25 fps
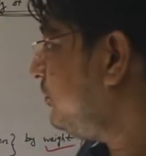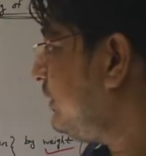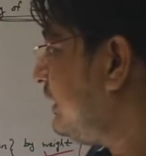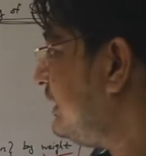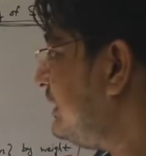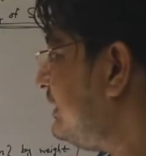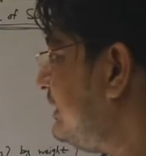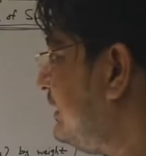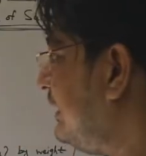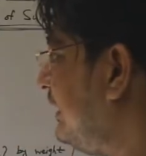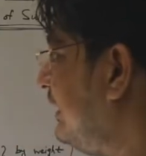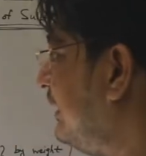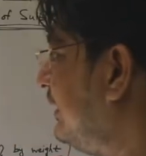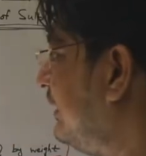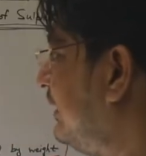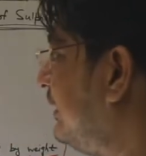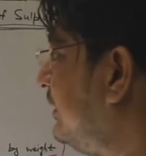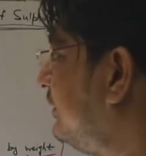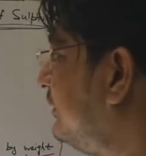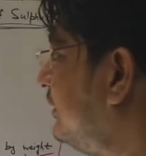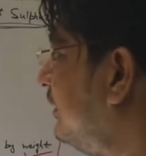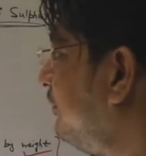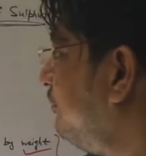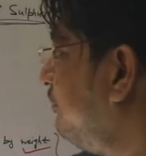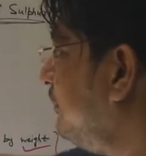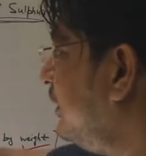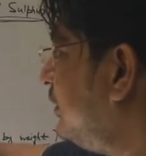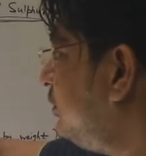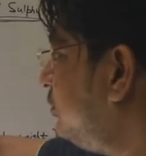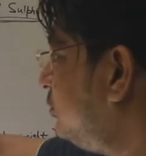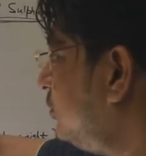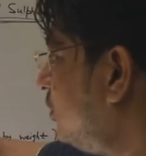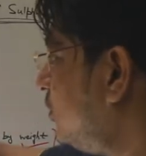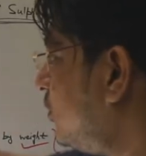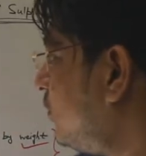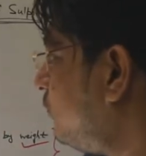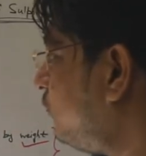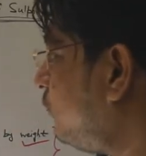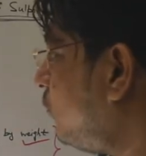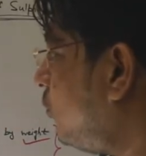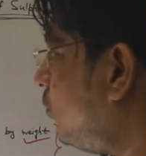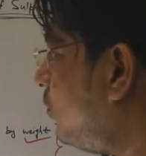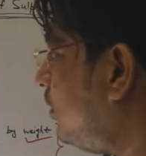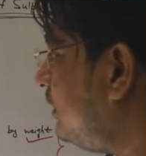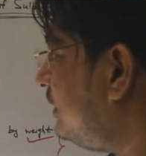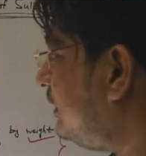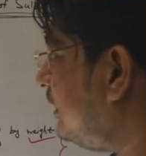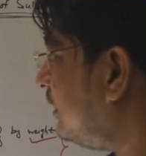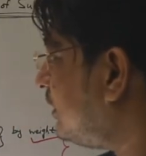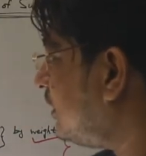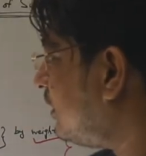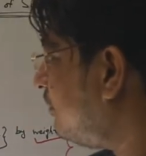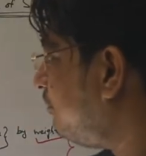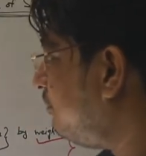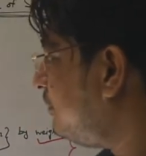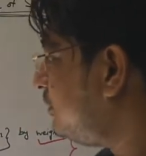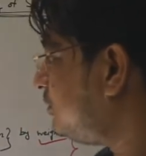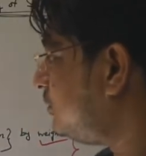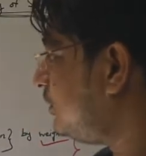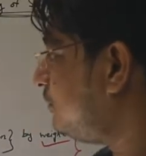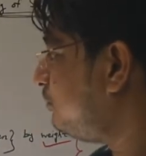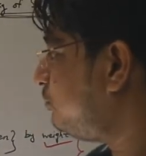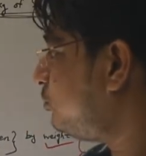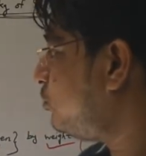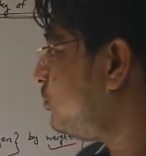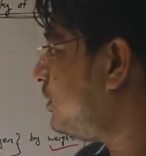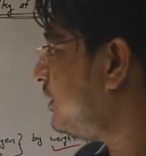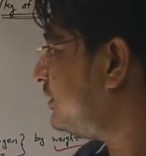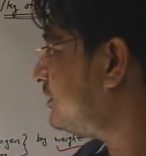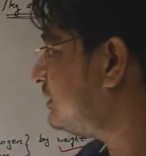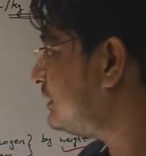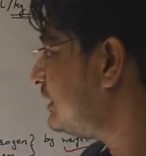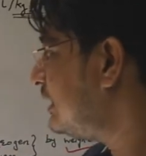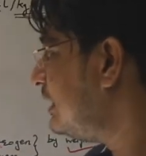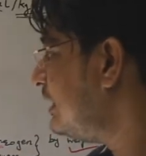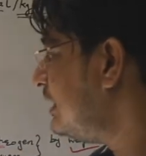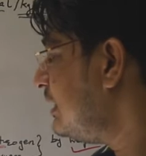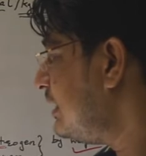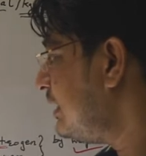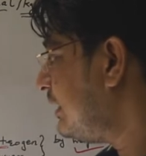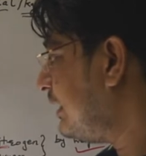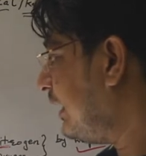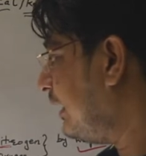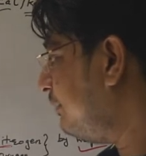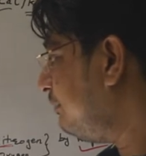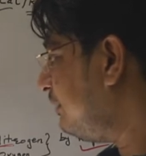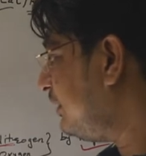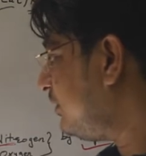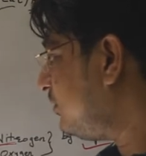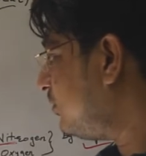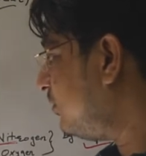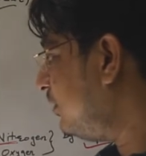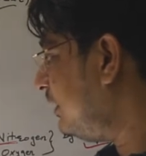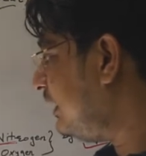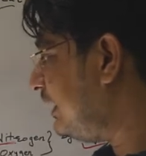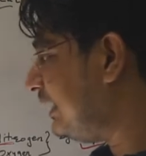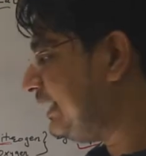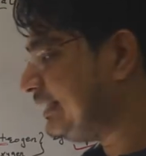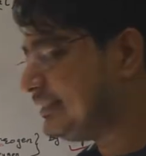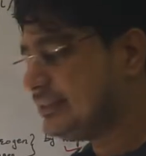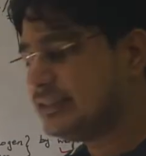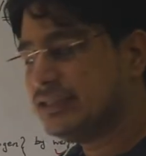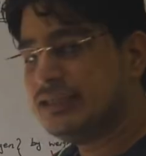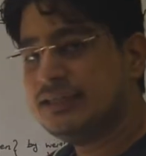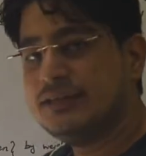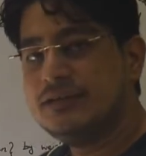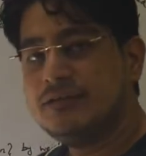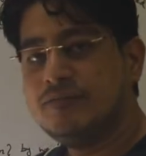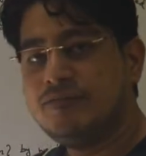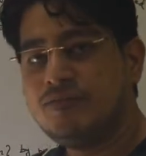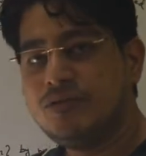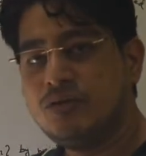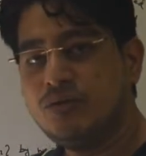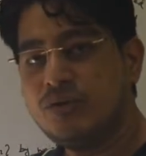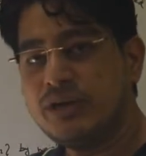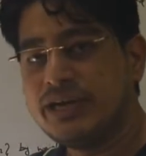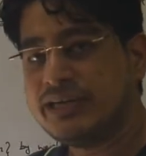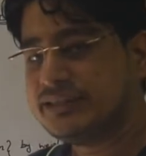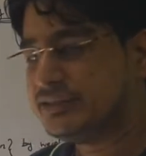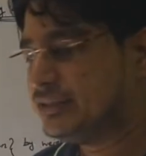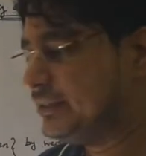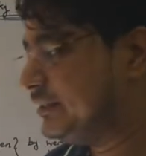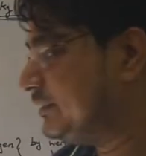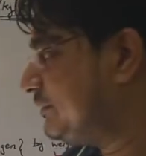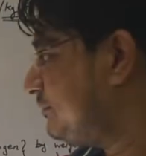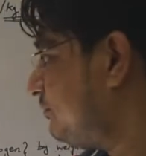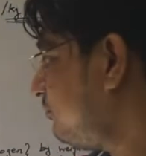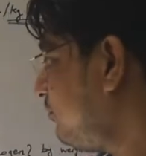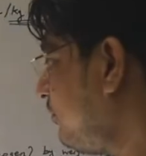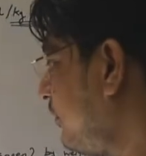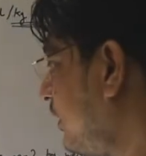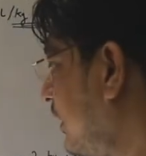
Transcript: you can see here the mixture of all the combustion products can be called as flue gases,